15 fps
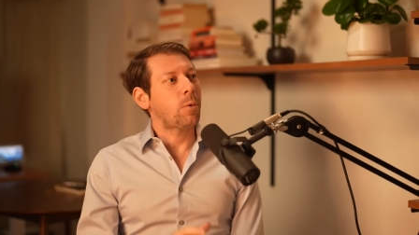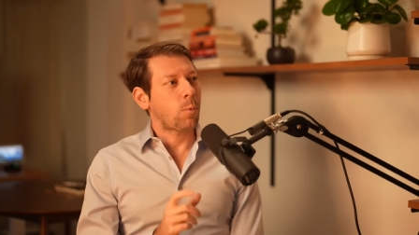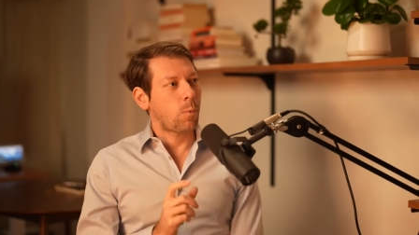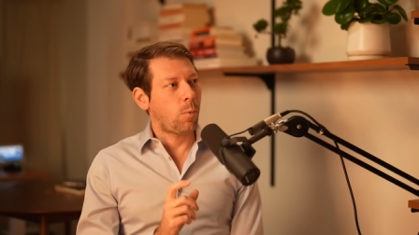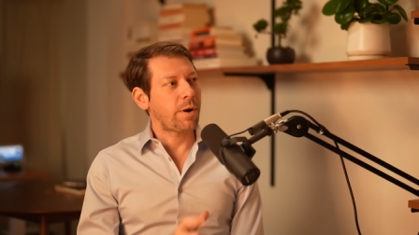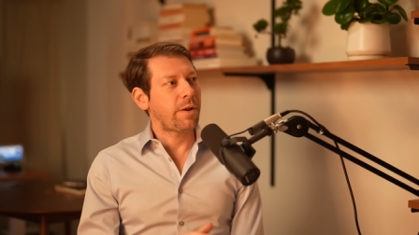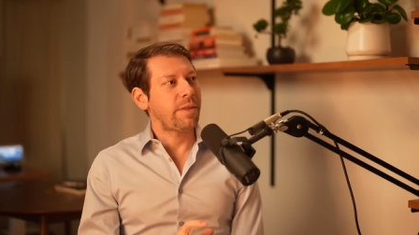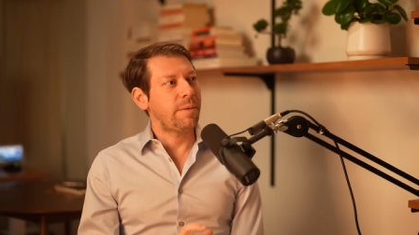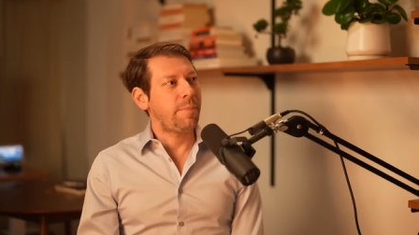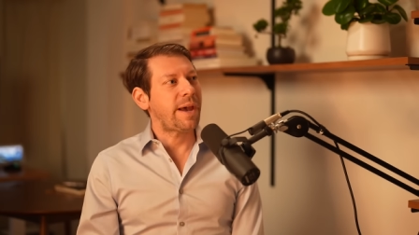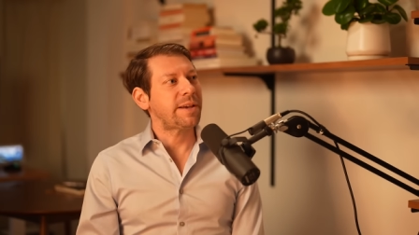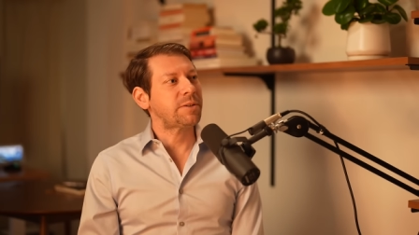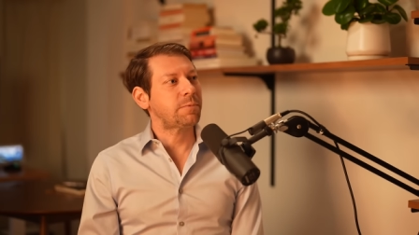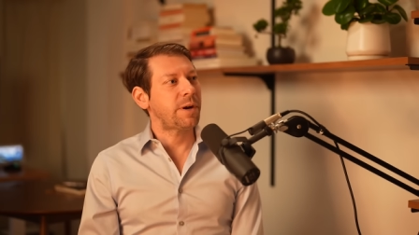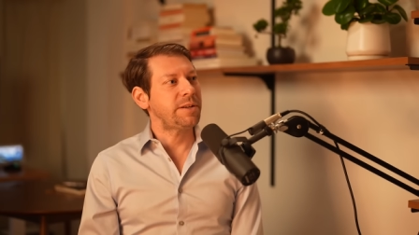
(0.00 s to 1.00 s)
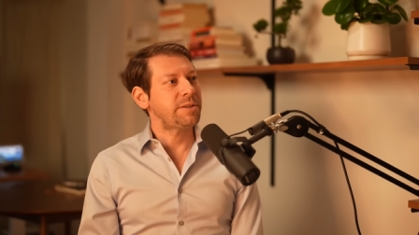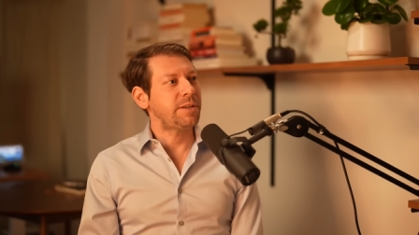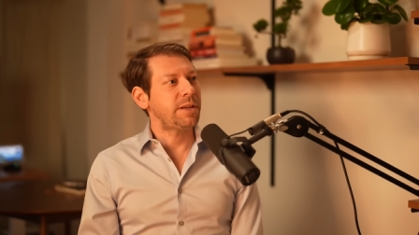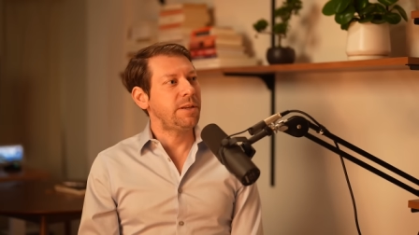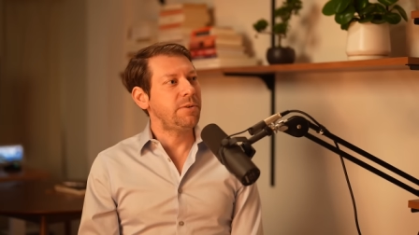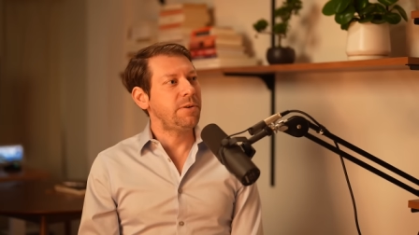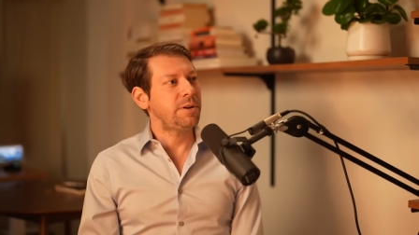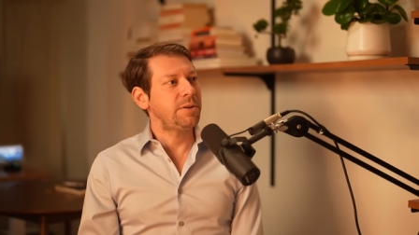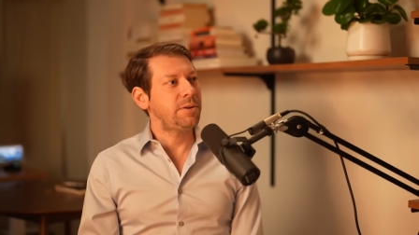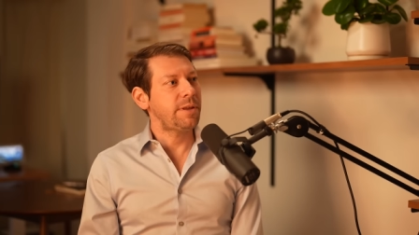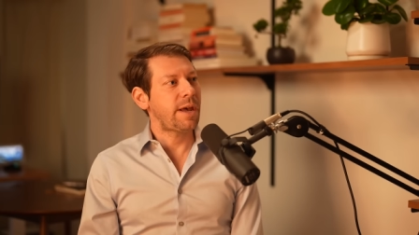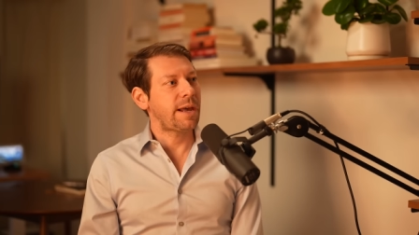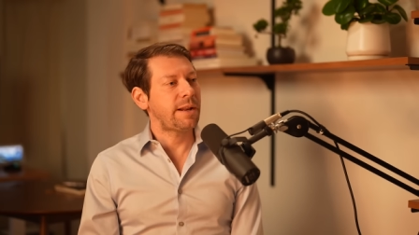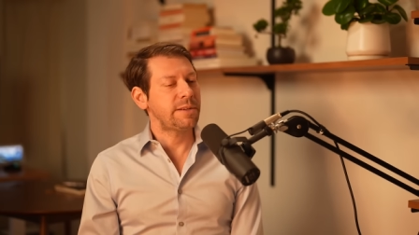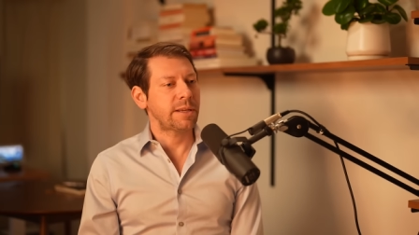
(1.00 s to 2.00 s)
one of the best ways that you could do
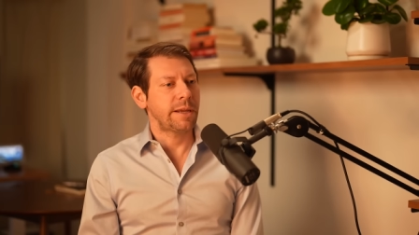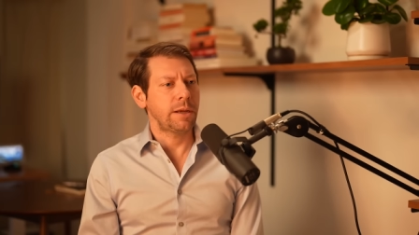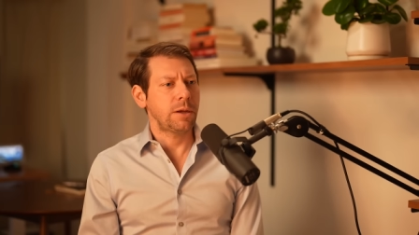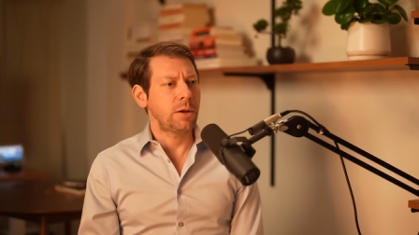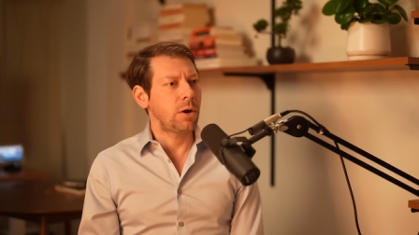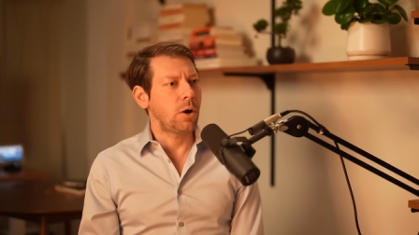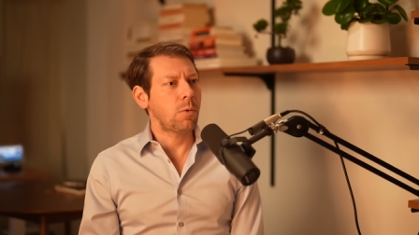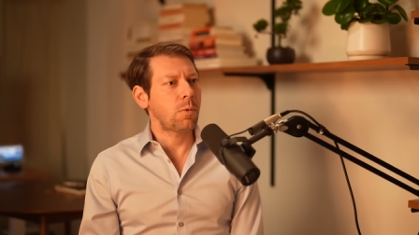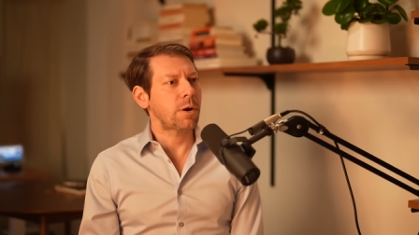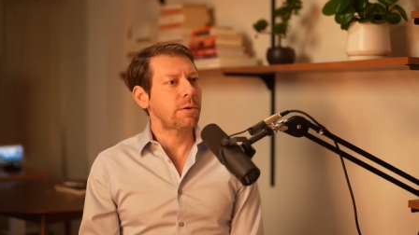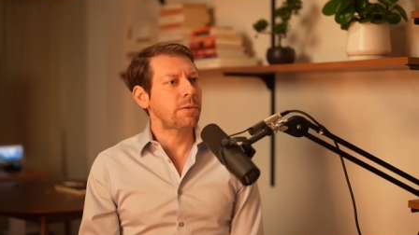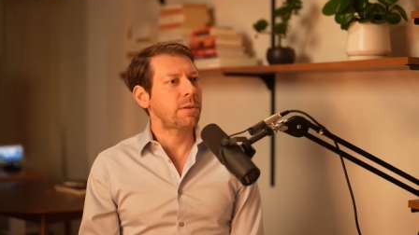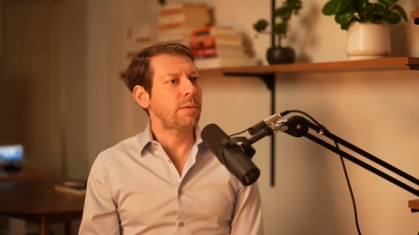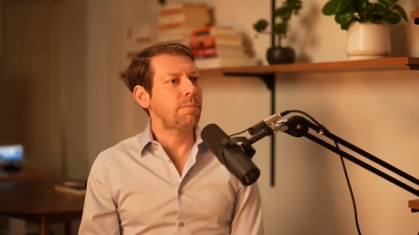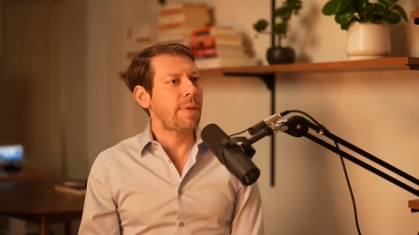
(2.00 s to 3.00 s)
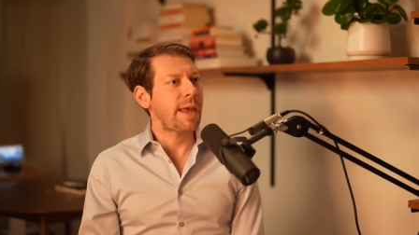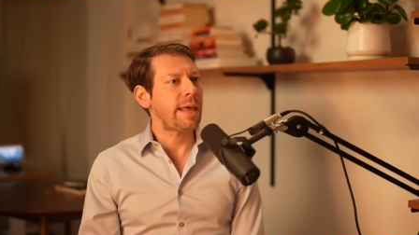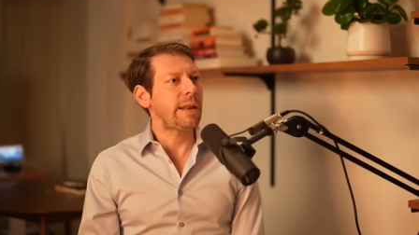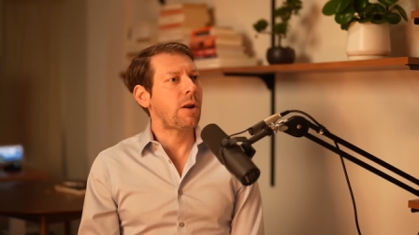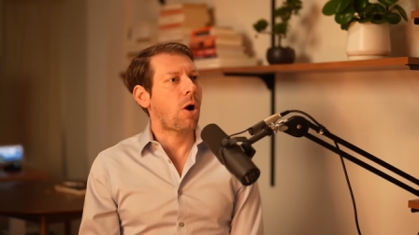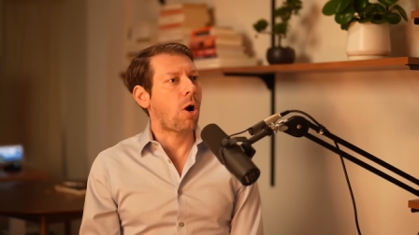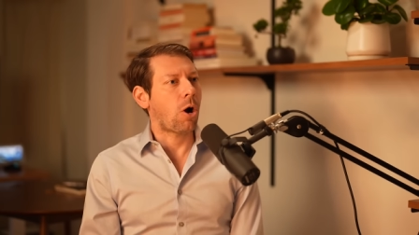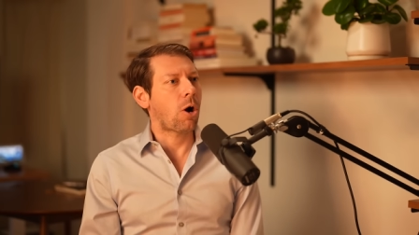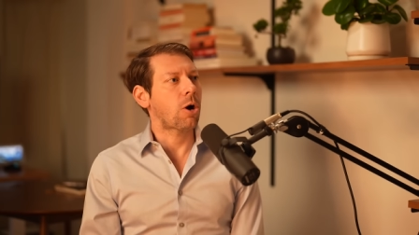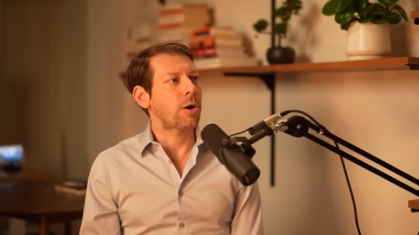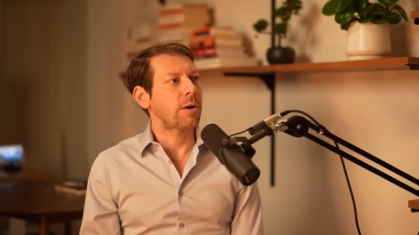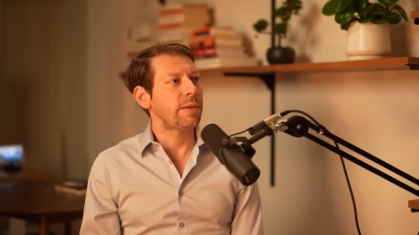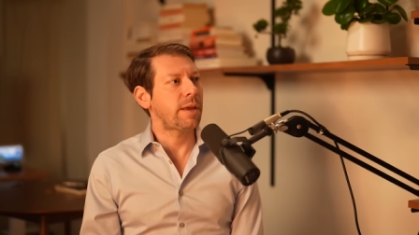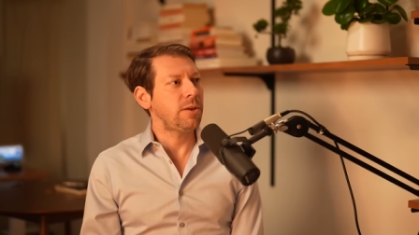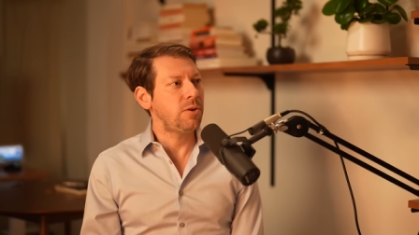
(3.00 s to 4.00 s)
that is like go where the men
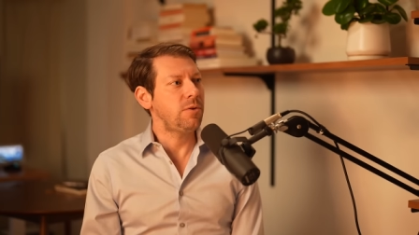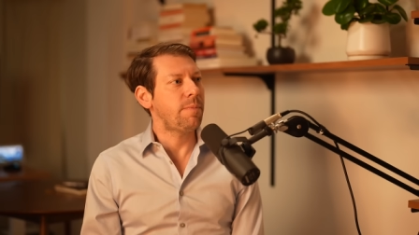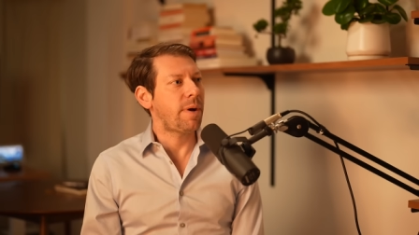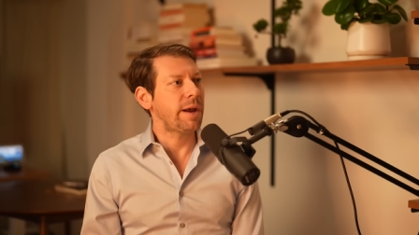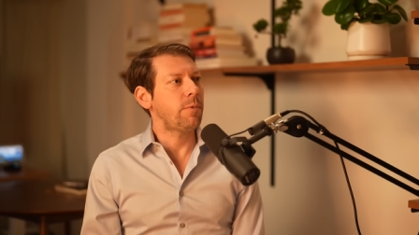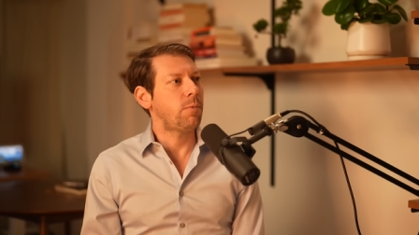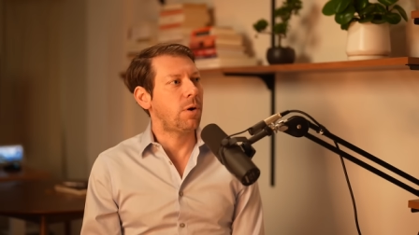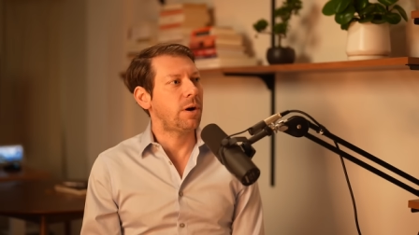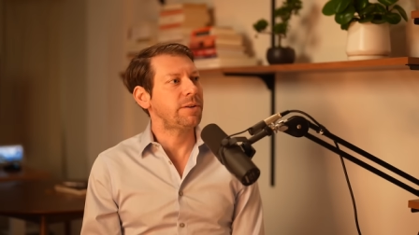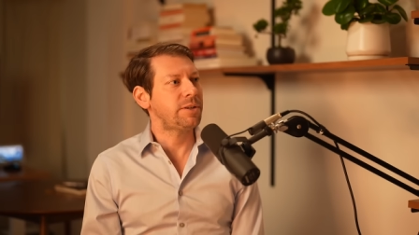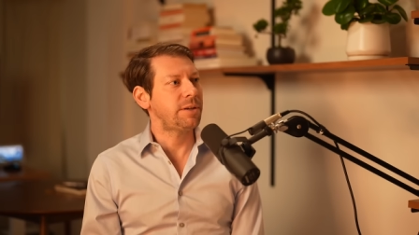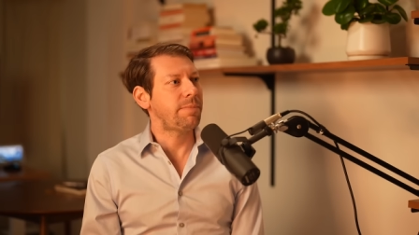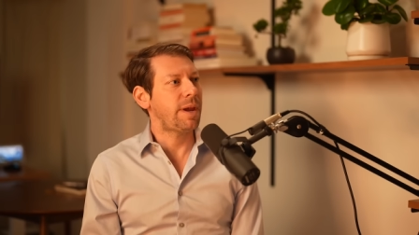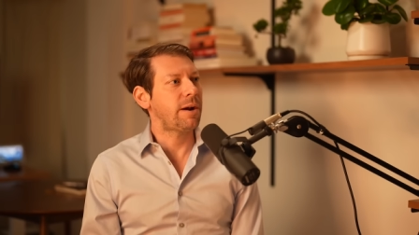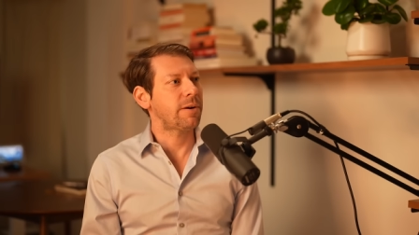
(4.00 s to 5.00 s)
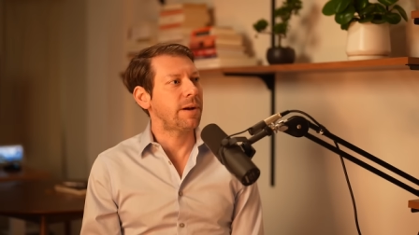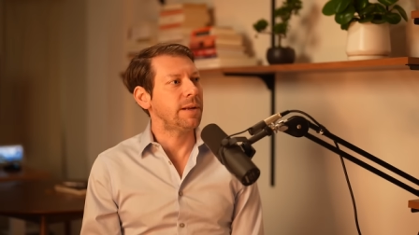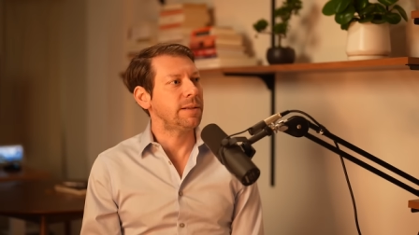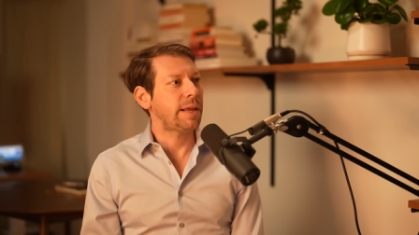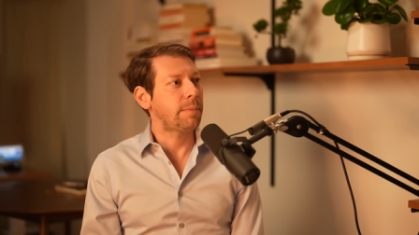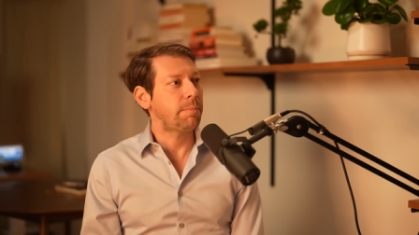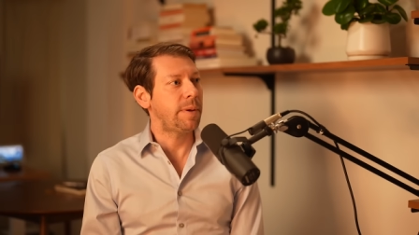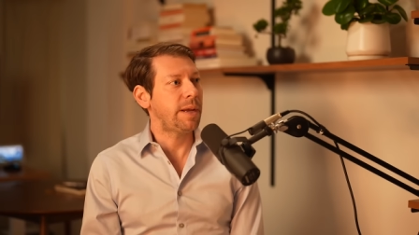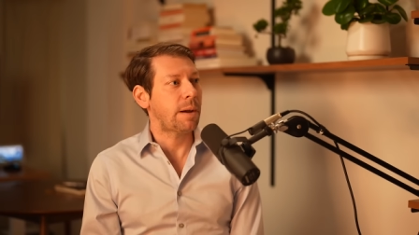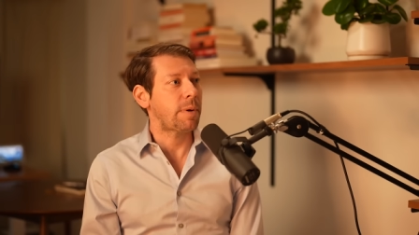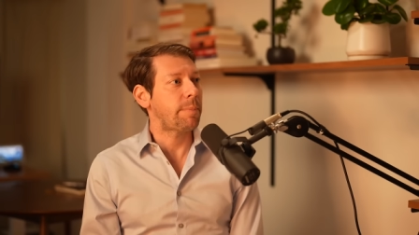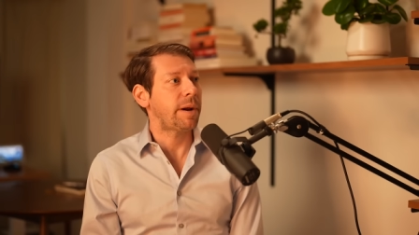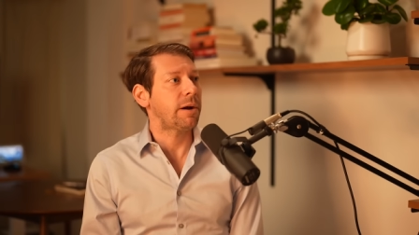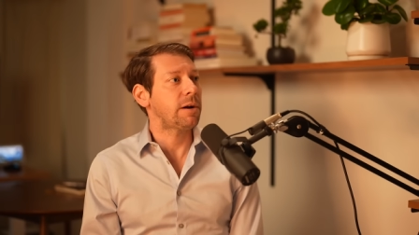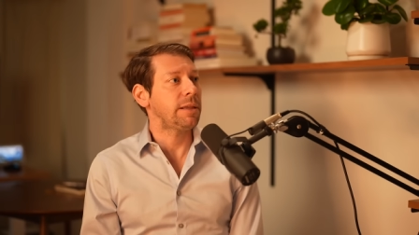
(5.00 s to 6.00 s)
are that you might want to marry, like become a
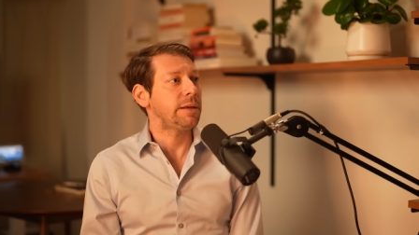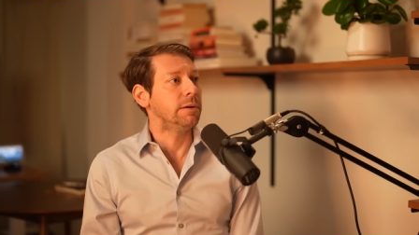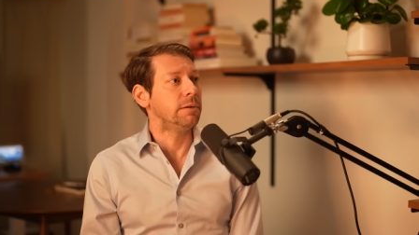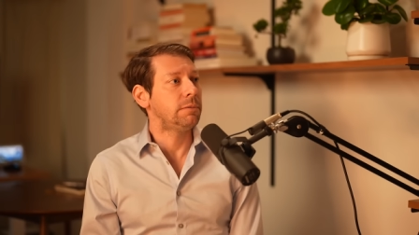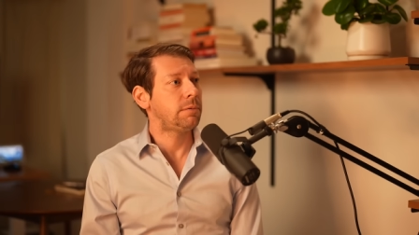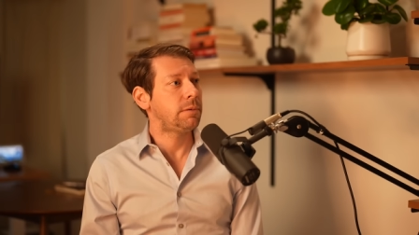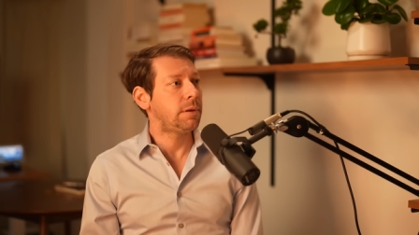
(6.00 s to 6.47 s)
paralegal